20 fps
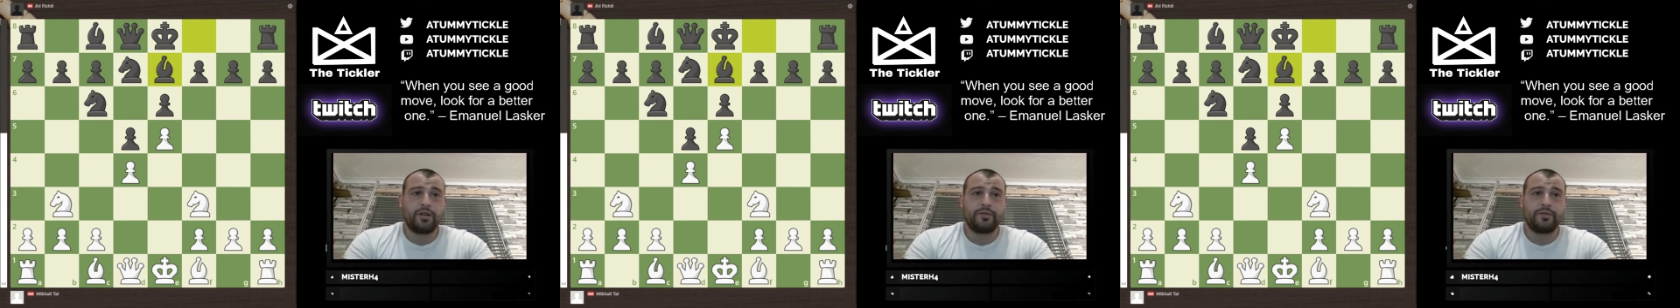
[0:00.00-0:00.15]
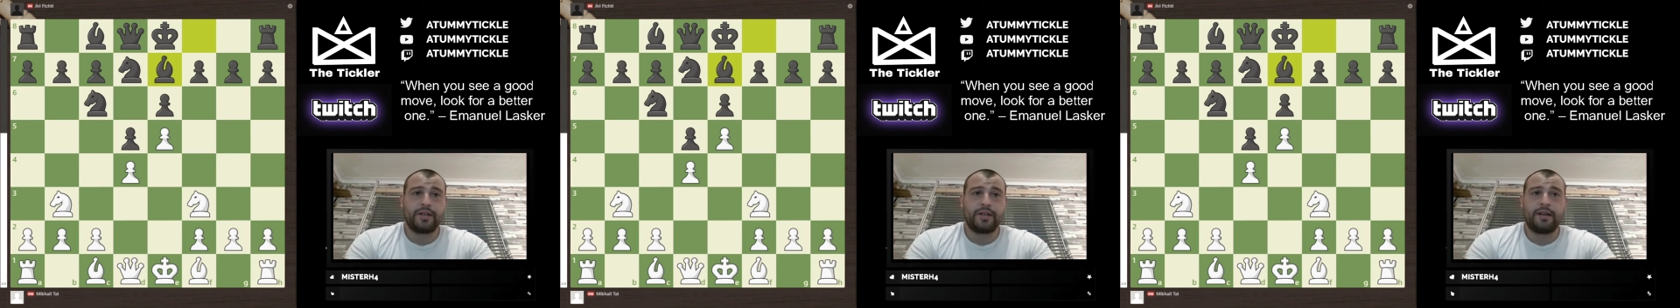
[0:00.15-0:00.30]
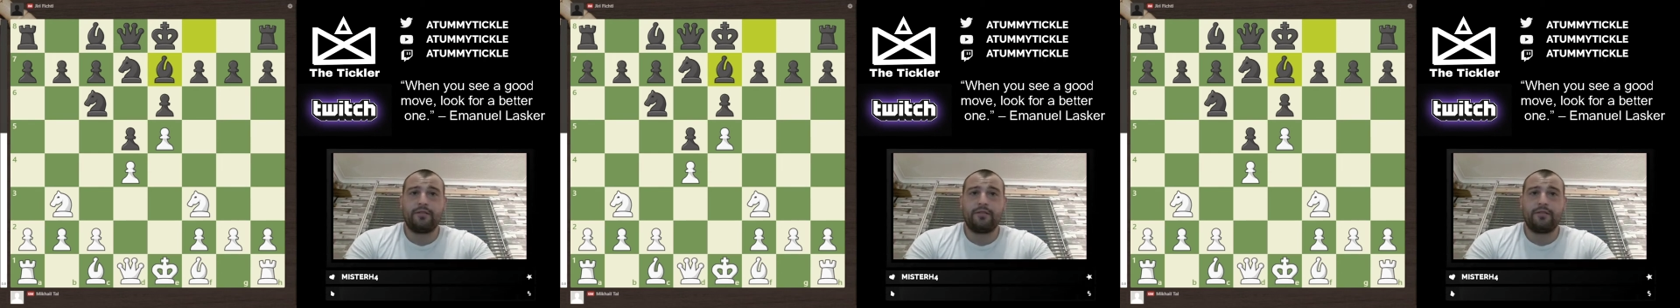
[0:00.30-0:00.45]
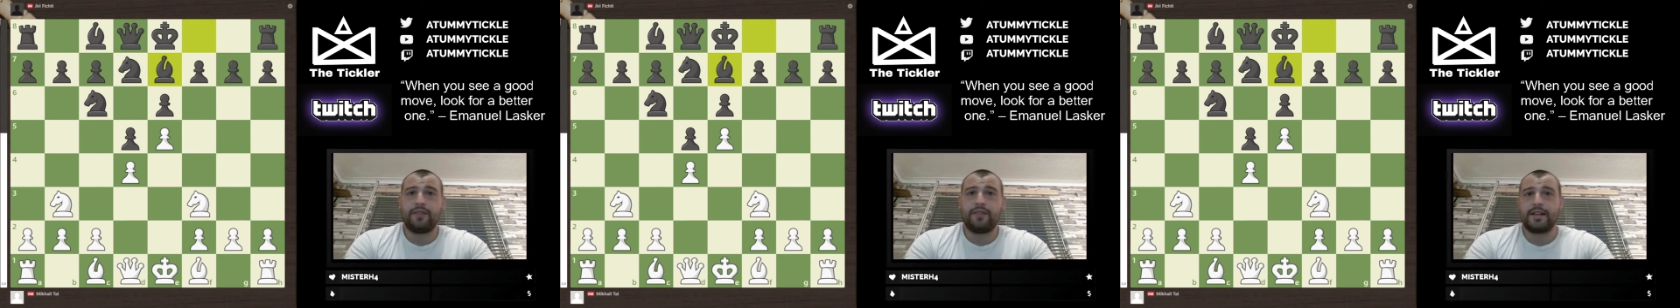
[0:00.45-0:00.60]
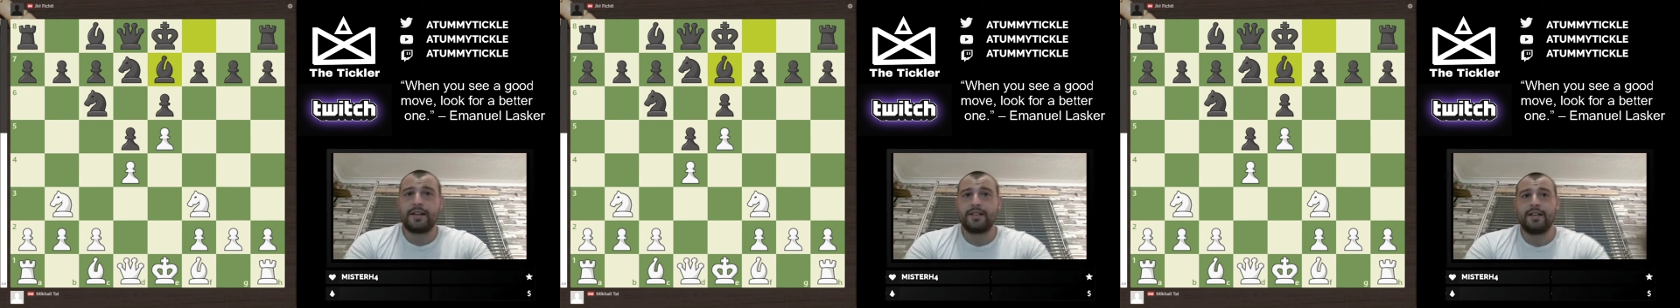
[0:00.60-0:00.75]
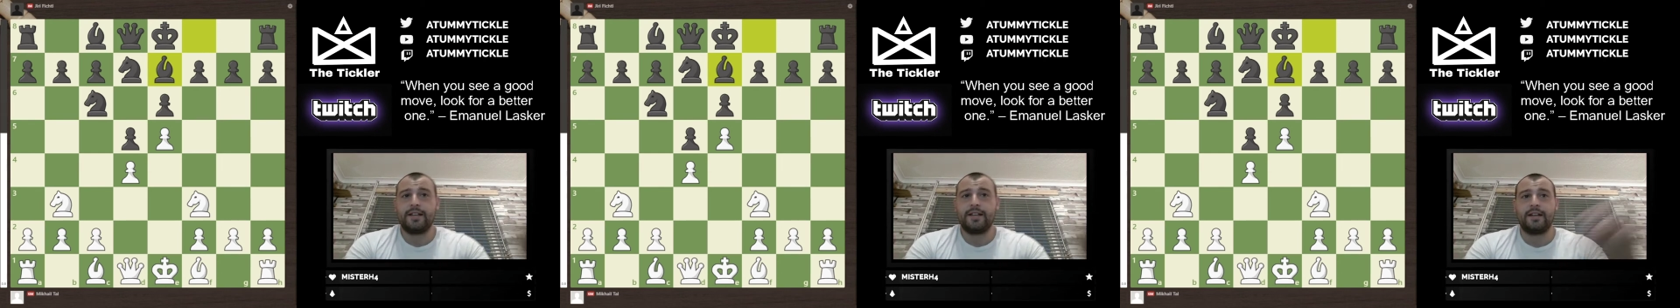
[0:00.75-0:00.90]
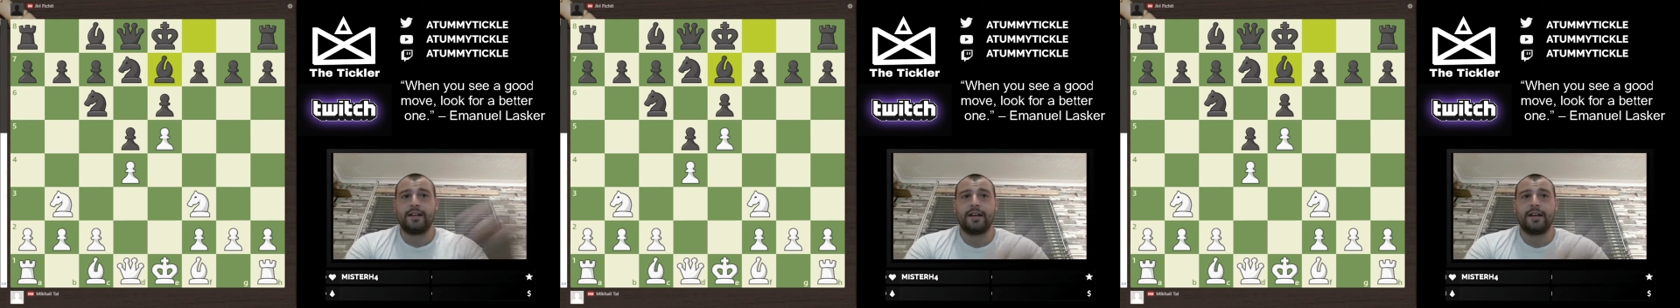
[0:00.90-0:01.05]
how fast he
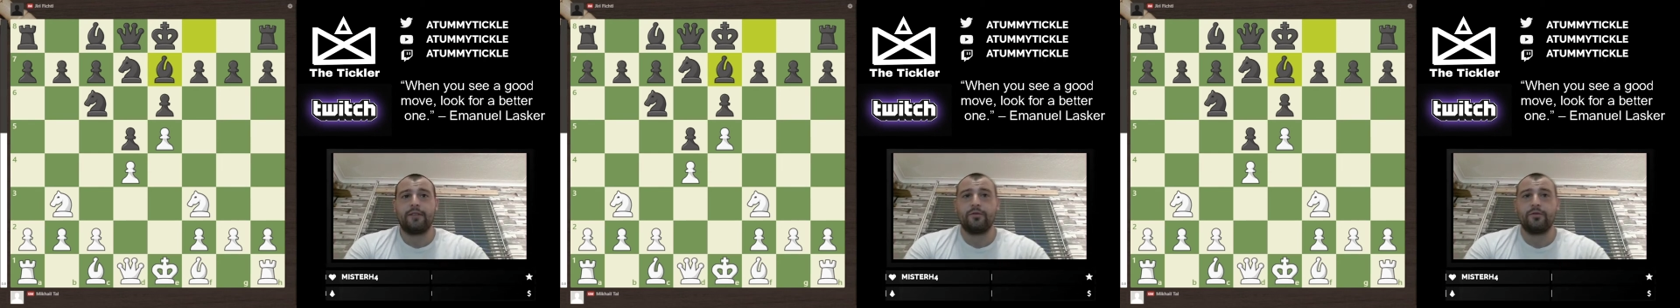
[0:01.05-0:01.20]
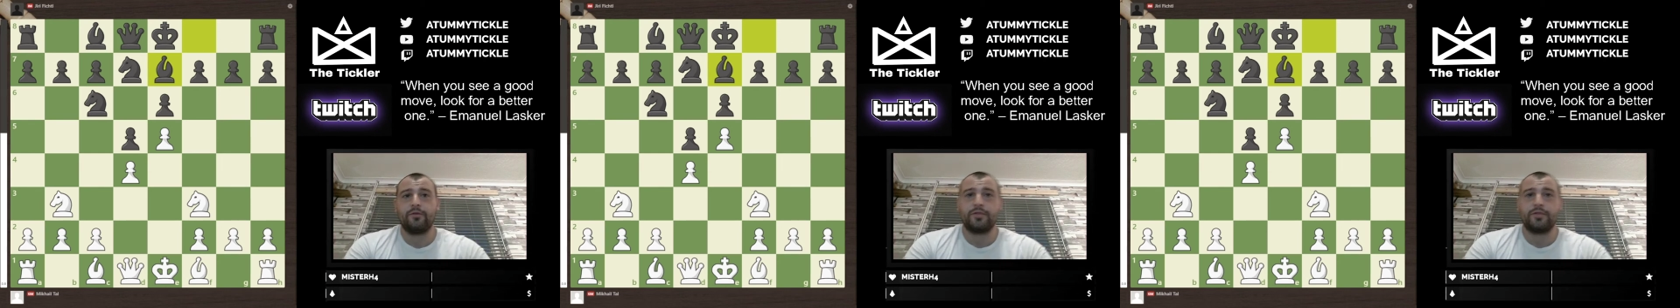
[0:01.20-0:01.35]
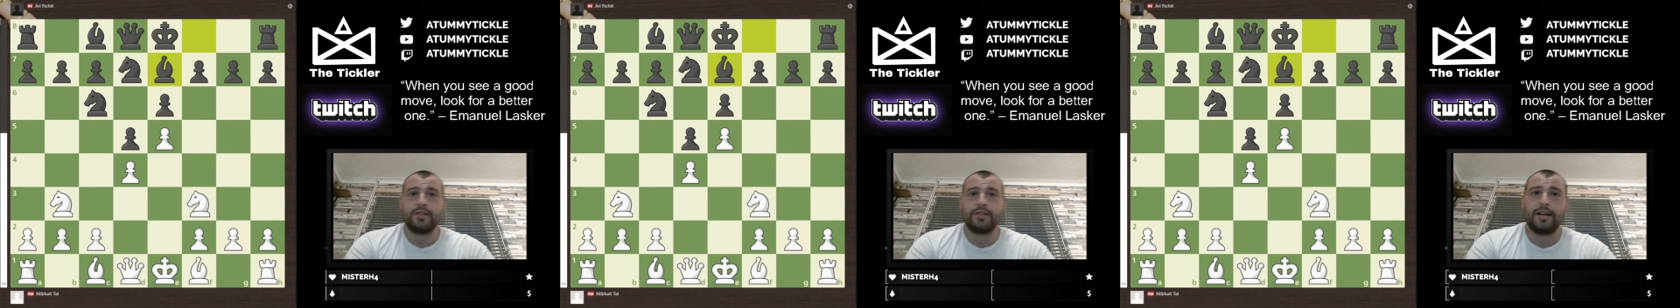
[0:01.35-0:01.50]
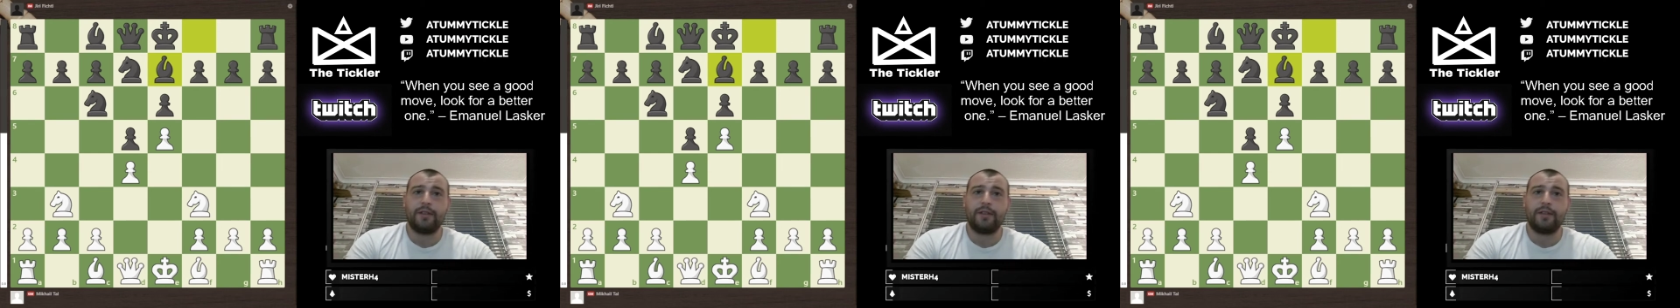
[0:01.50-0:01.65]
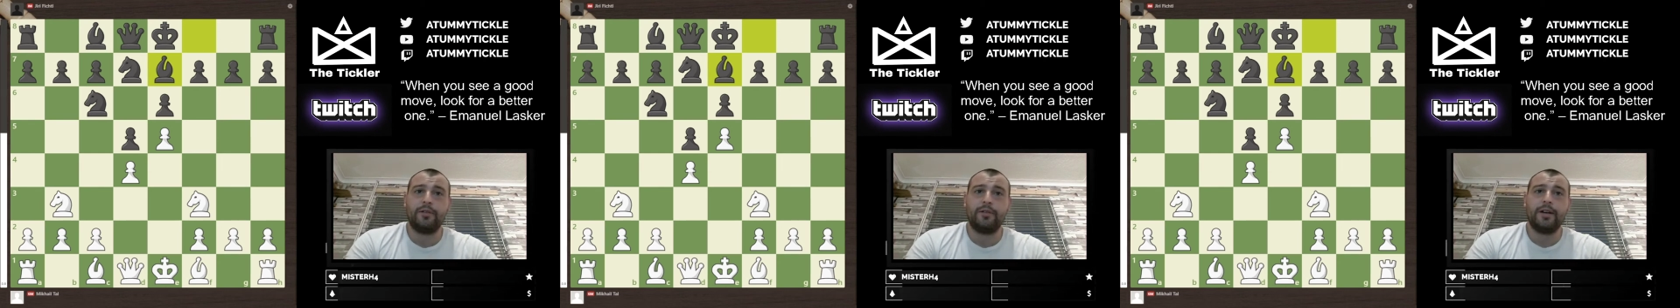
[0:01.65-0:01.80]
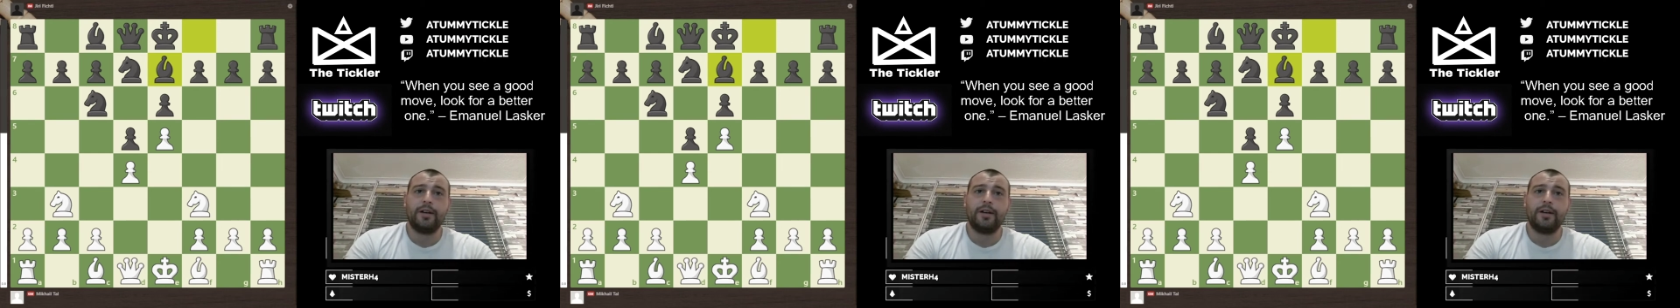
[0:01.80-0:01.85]
can get rooks out,